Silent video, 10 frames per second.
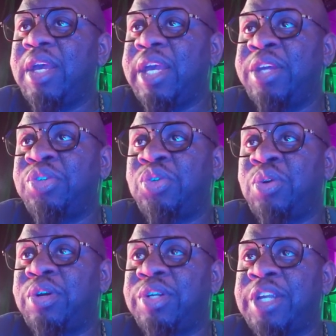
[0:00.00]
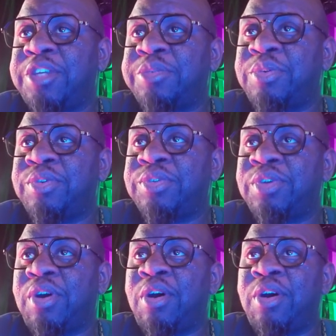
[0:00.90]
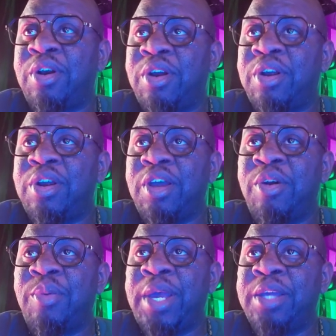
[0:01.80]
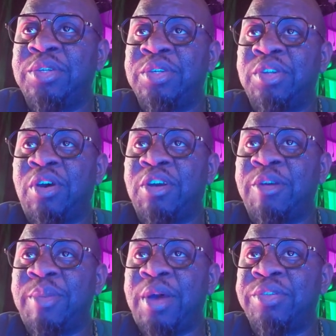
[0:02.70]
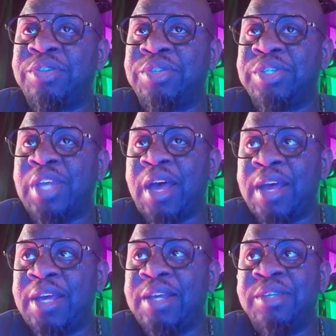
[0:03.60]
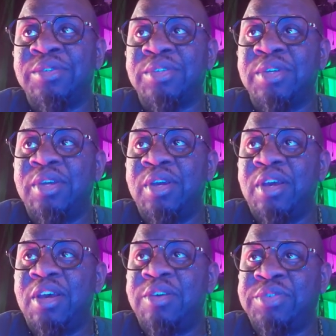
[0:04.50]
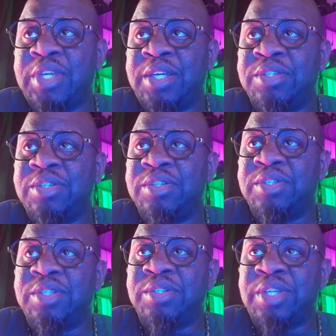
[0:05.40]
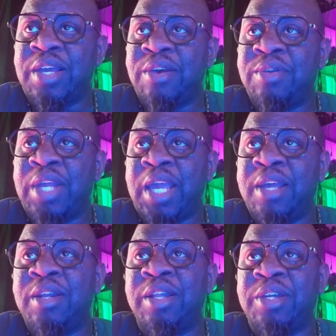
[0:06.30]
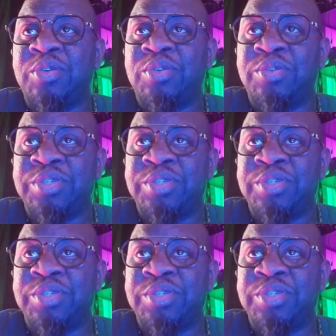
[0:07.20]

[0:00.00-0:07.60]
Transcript: In short, decibels are a way to talk about the size of changes in sound and electrical